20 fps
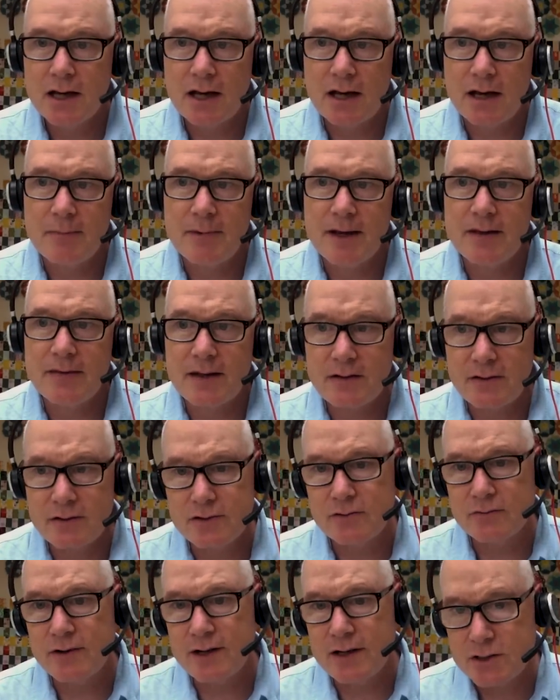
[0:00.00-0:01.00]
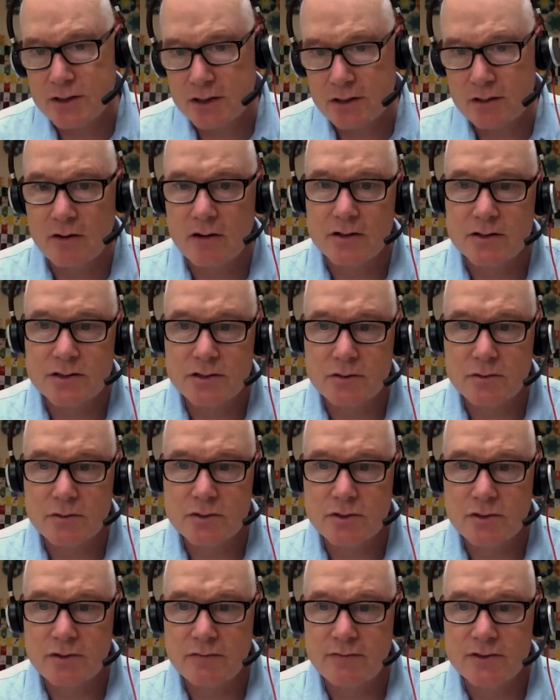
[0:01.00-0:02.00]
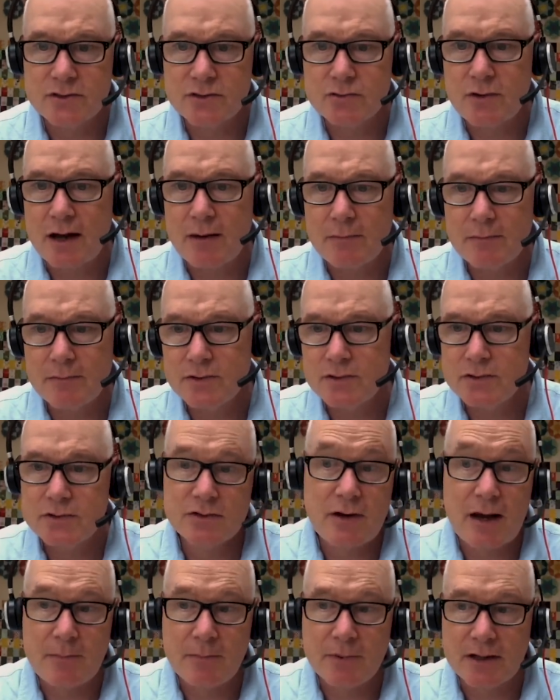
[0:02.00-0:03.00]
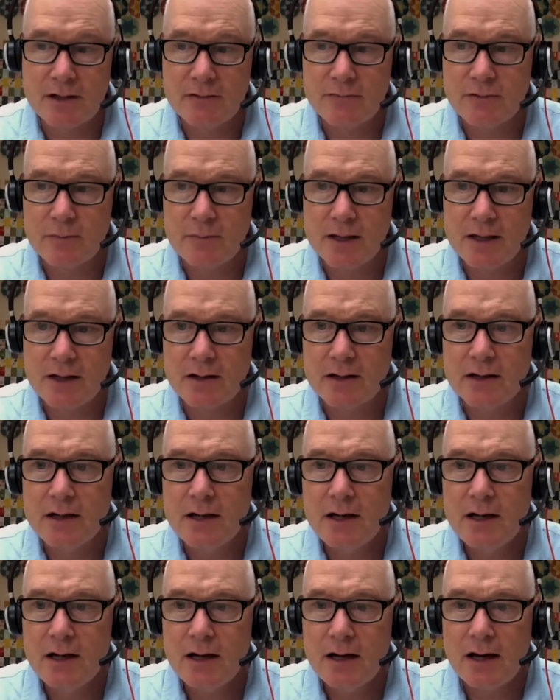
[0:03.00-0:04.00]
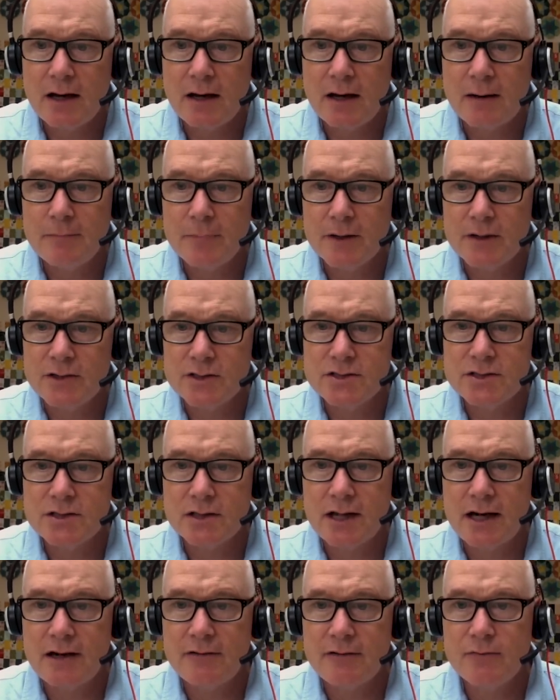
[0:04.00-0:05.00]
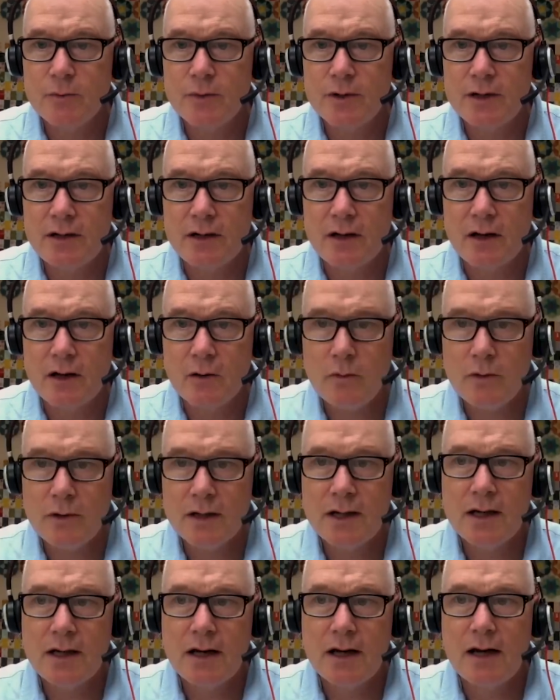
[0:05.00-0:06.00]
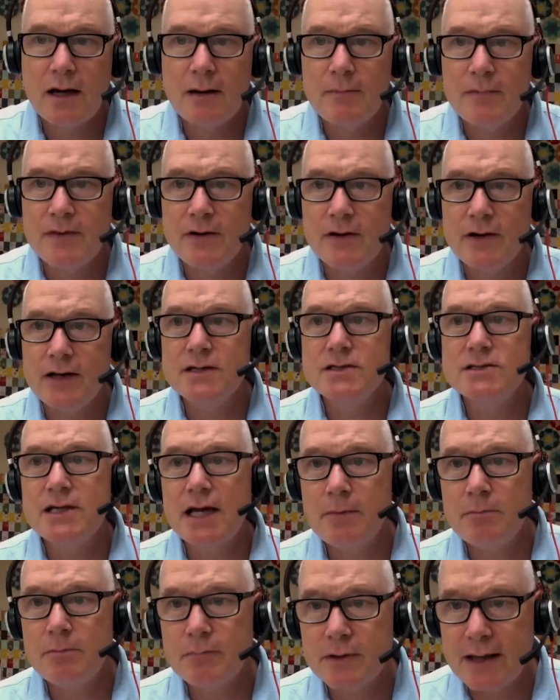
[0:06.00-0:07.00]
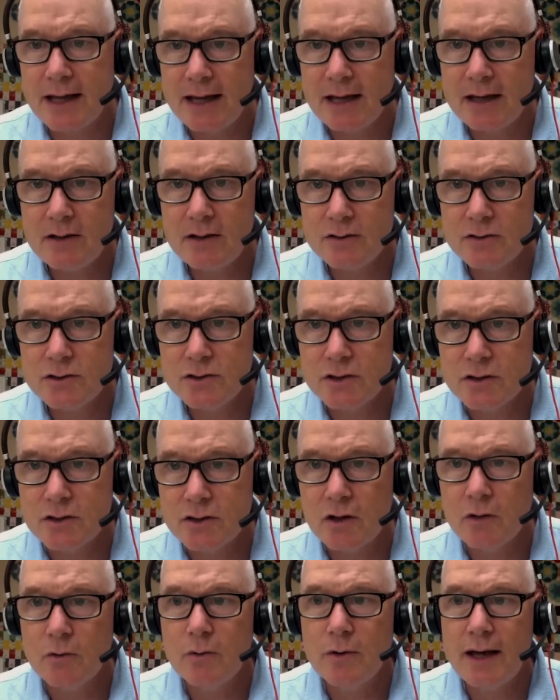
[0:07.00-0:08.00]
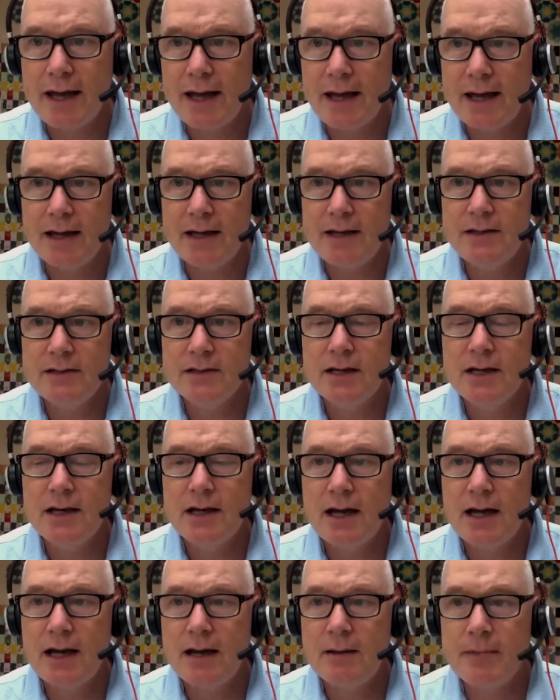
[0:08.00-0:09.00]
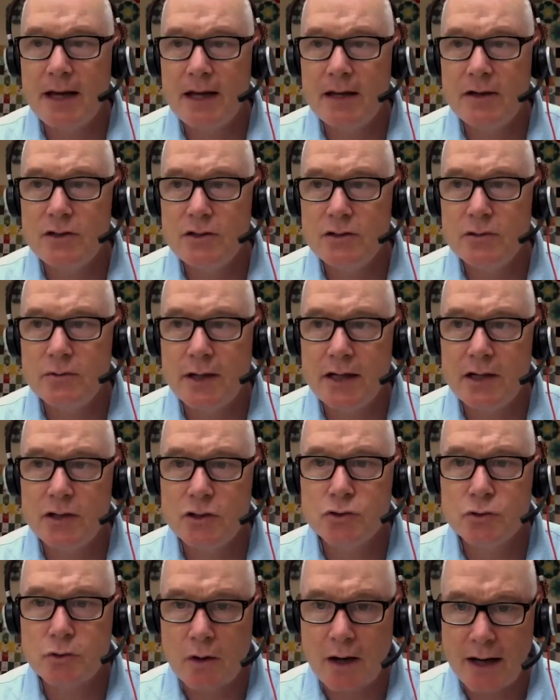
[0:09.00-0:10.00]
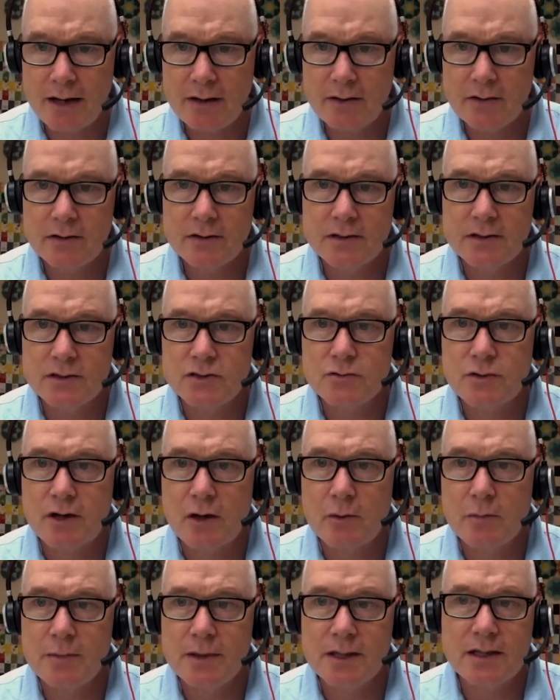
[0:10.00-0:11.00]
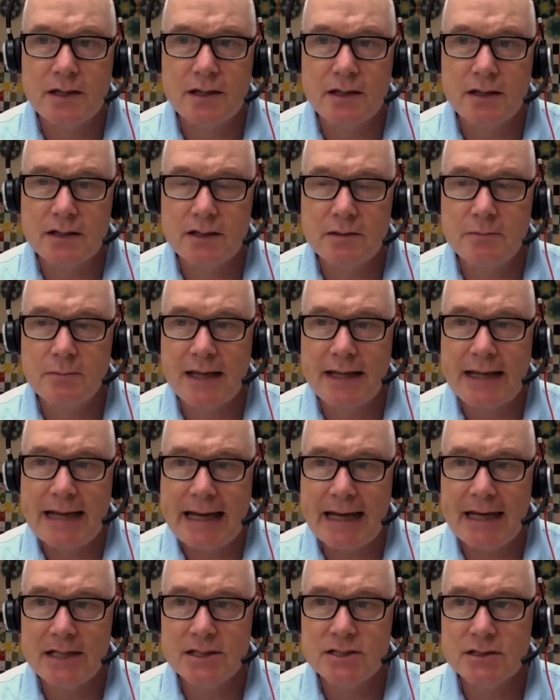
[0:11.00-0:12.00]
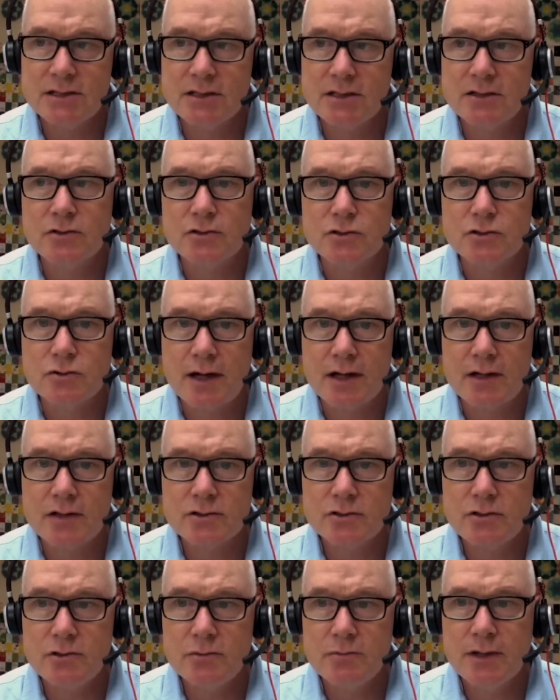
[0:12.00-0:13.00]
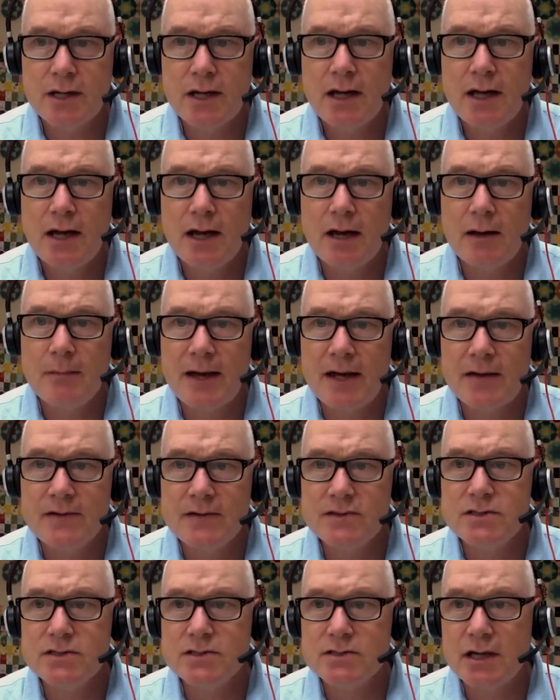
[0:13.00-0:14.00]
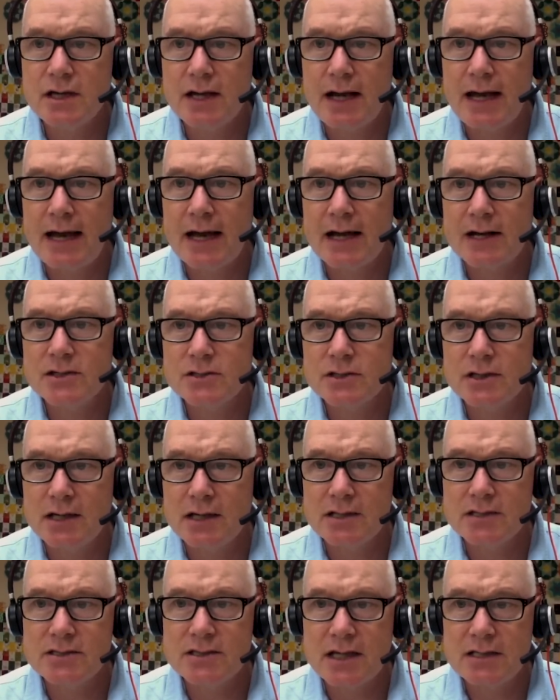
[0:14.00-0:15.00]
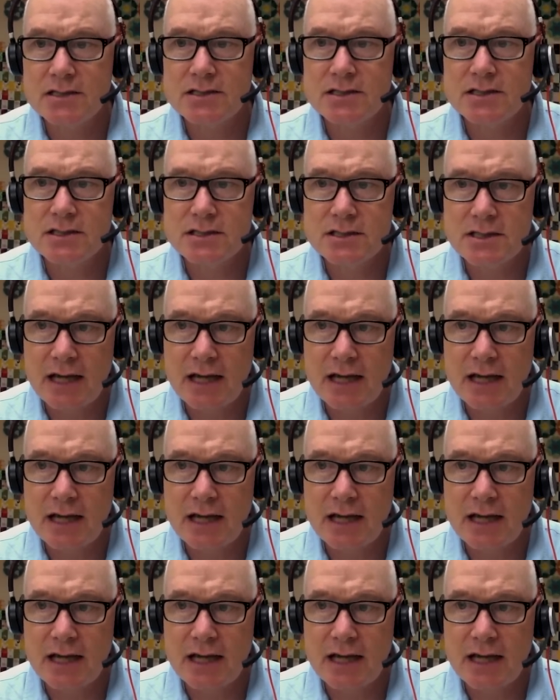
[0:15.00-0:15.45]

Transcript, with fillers: Um, and then the duration also sort of is strap, extrapolated from here. Um, but just to let everyone know, um, there is a plan to go ahead um, and do a trial. This trial will be conducted by the AIDS Clinical Trials Group, um, and this is going to actually assess the